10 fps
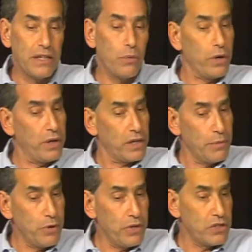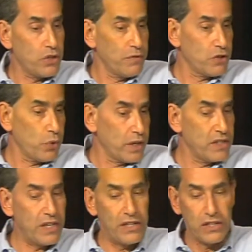we're a community service
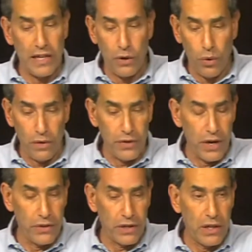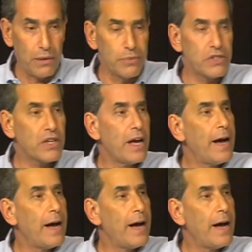organization like all the other clubs.